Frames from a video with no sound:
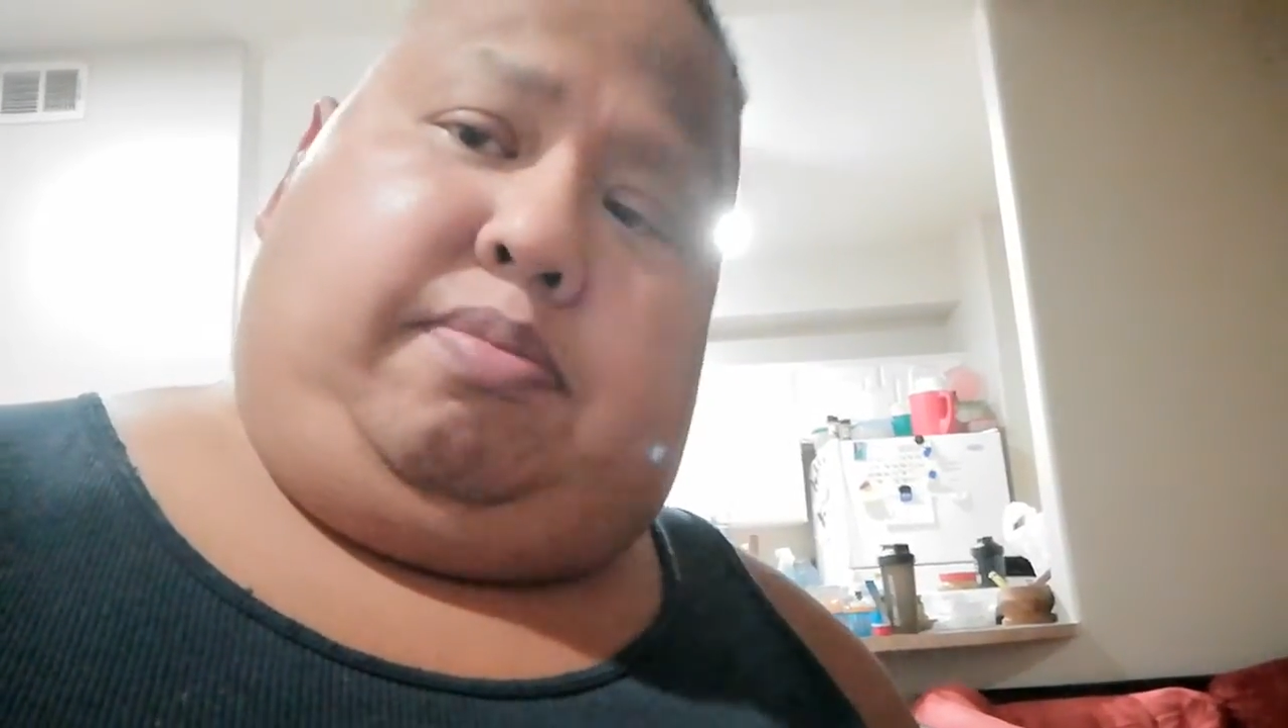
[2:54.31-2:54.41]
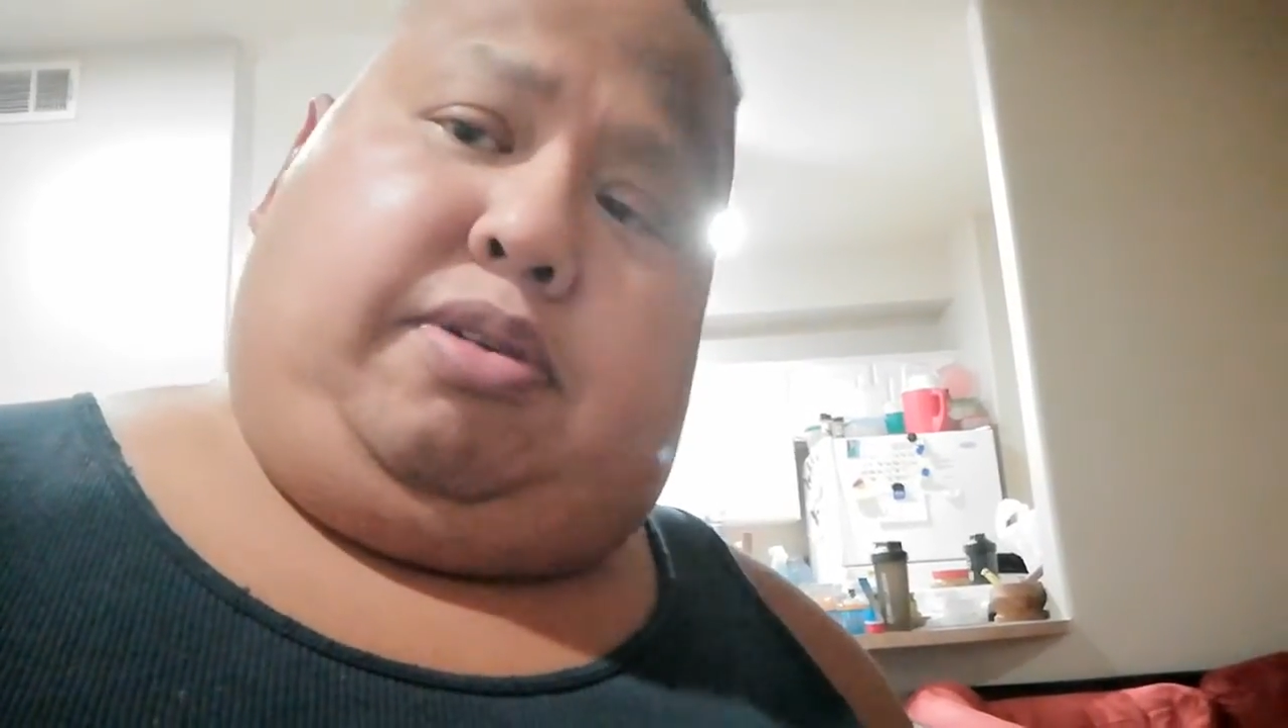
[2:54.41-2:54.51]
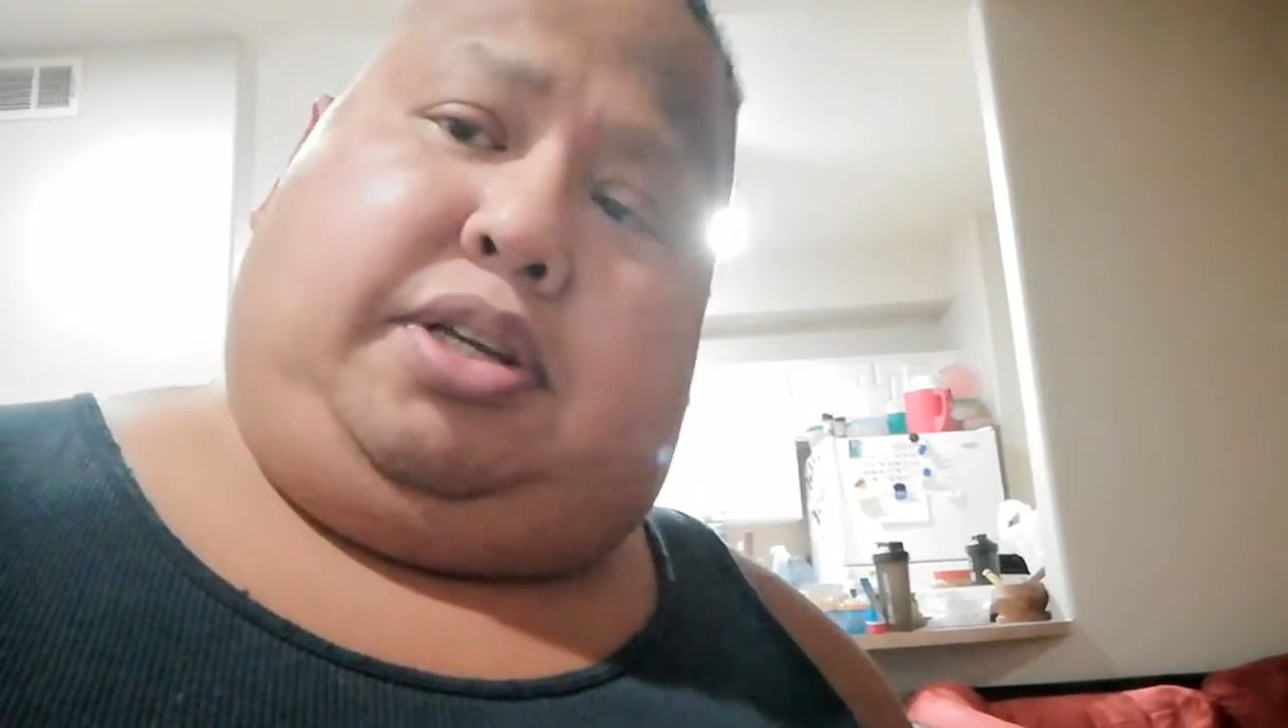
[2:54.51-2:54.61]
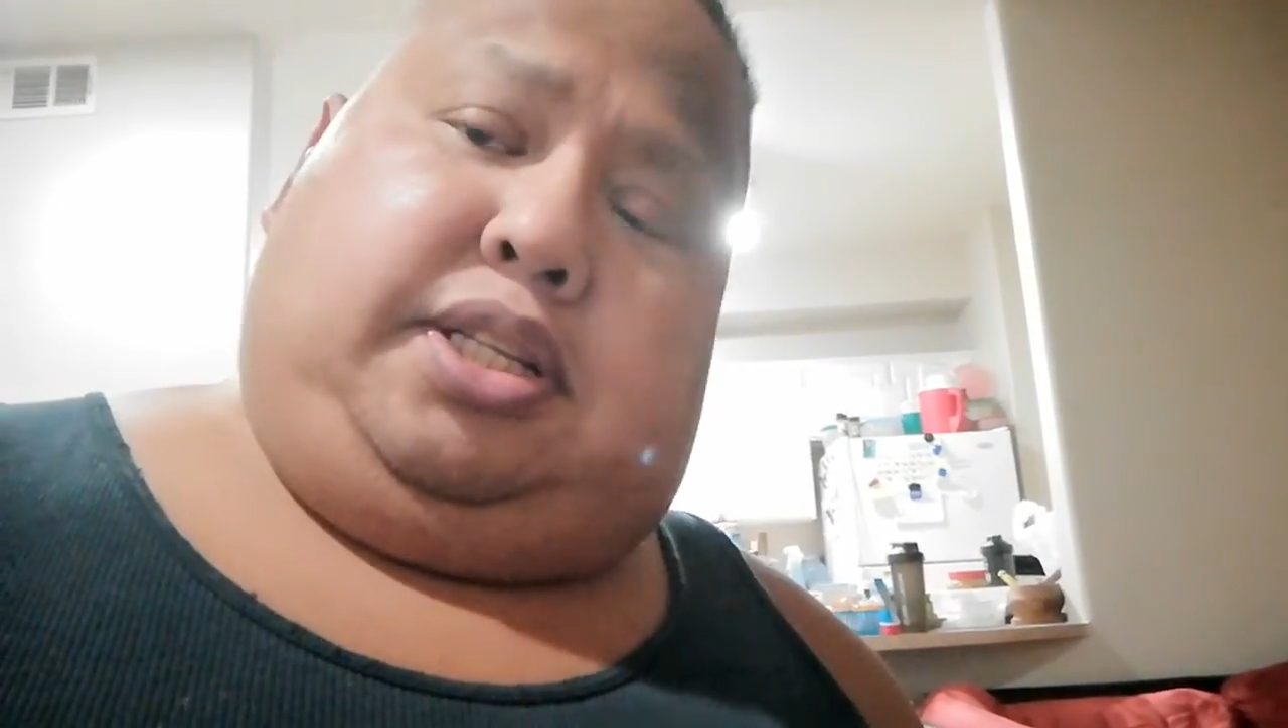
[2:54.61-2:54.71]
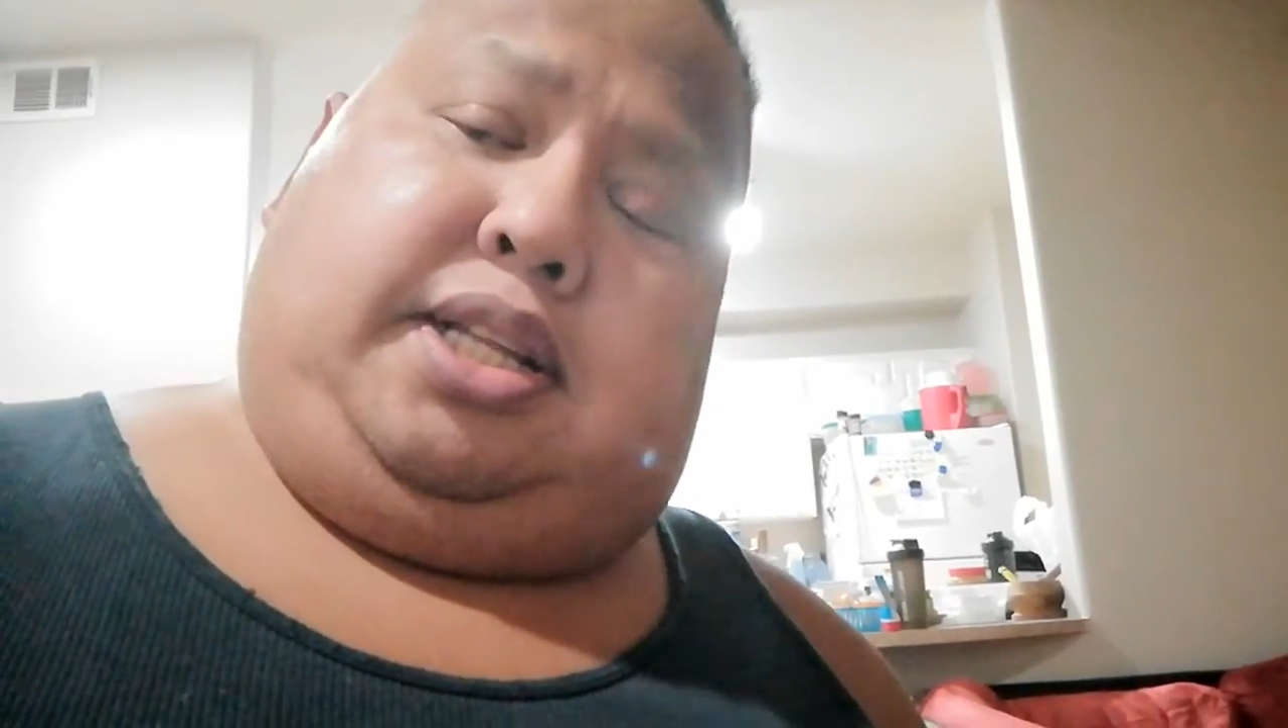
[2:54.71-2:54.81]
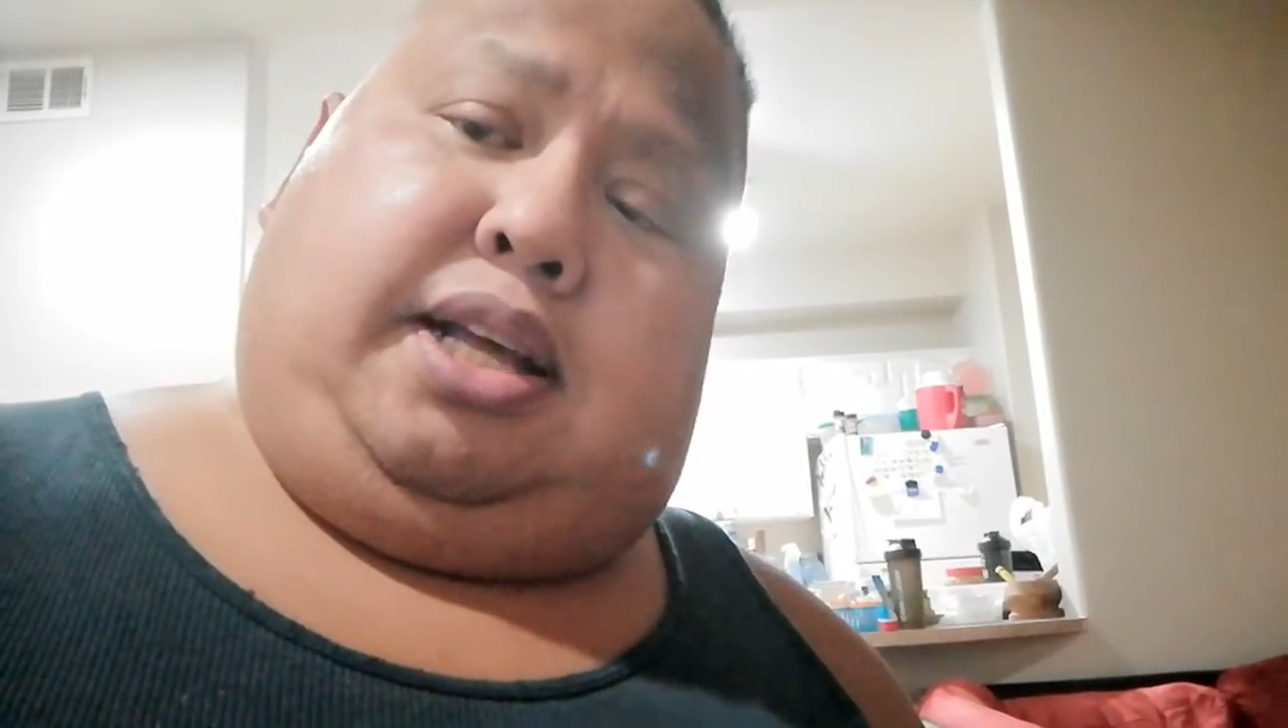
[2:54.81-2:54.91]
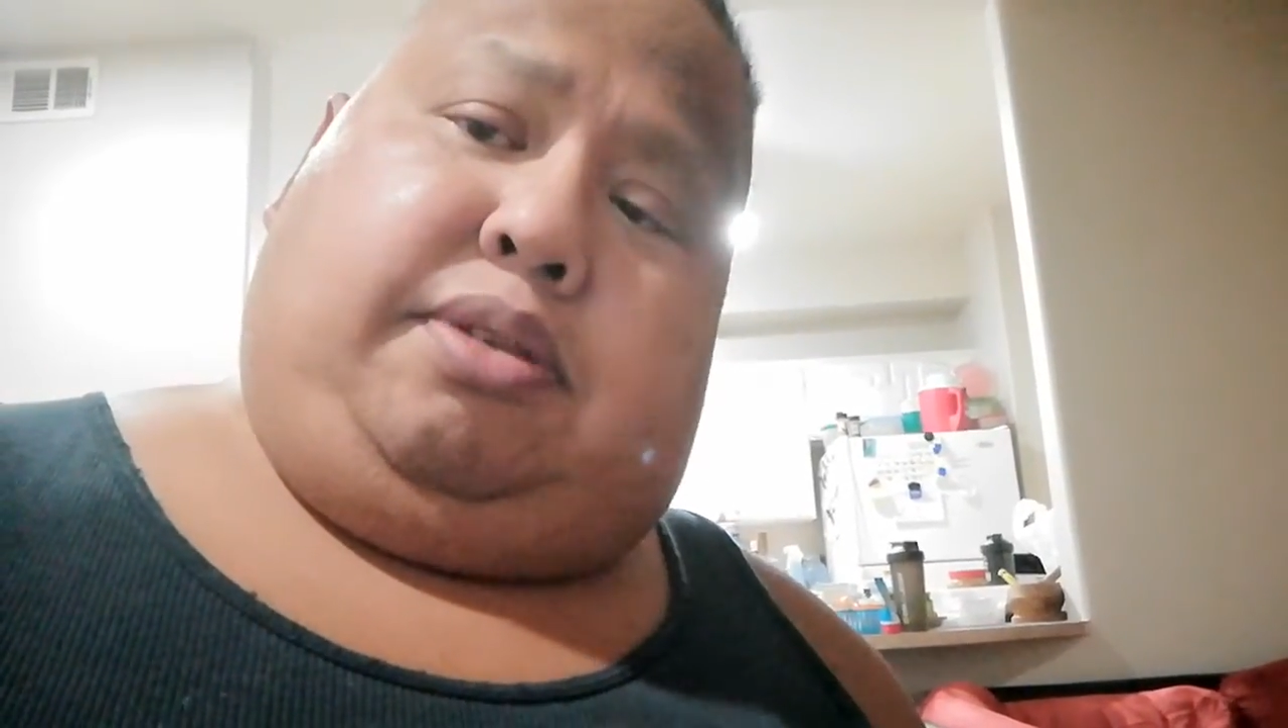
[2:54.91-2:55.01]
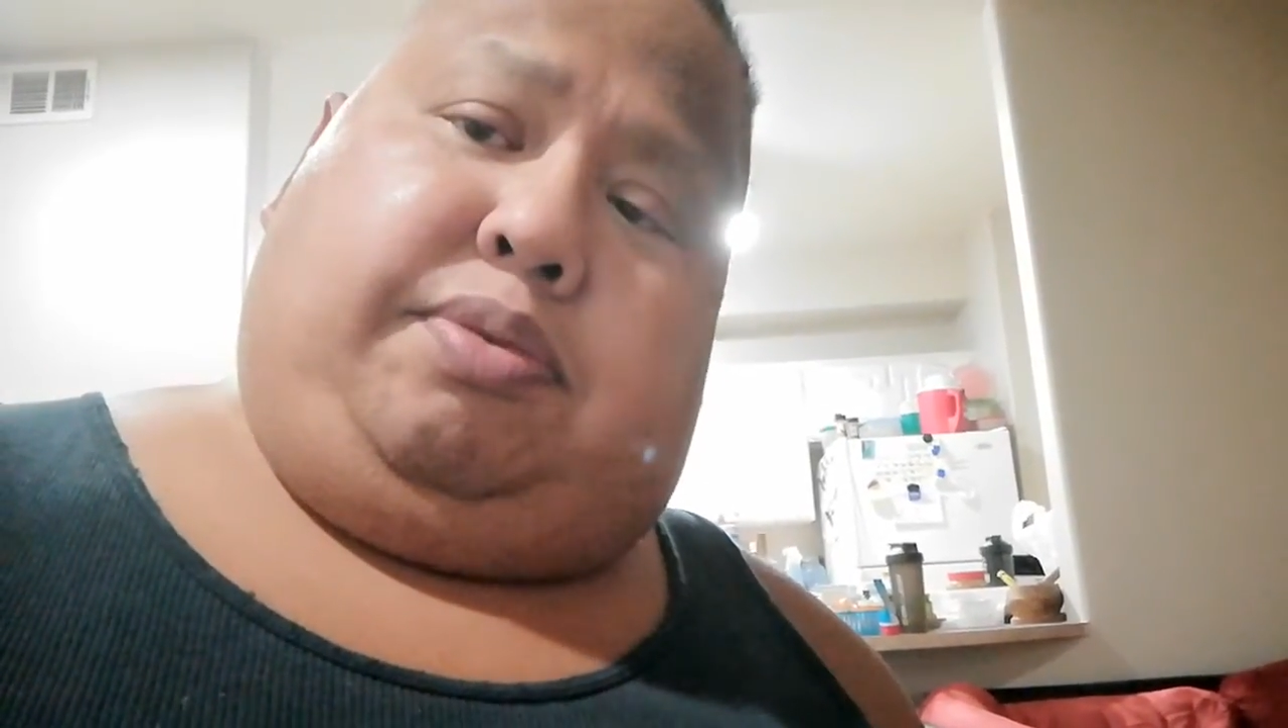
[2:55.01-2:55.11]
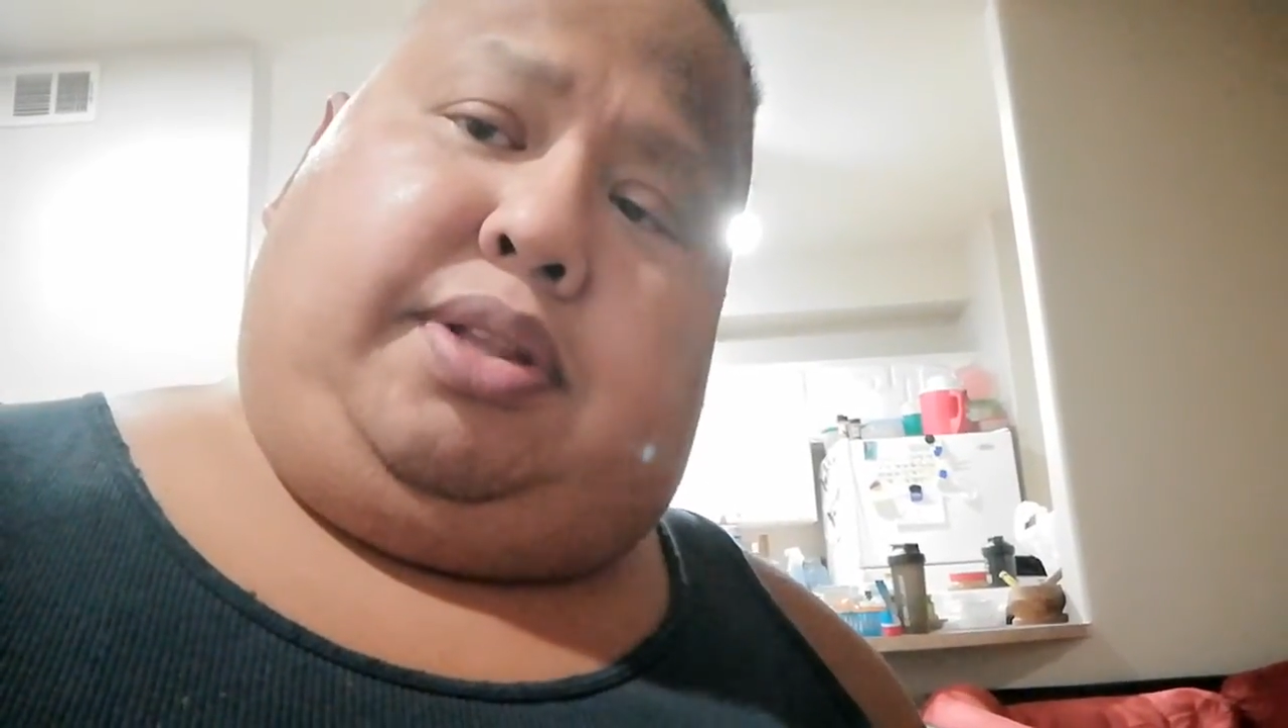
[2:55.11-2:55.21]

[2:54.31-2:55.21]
But after that,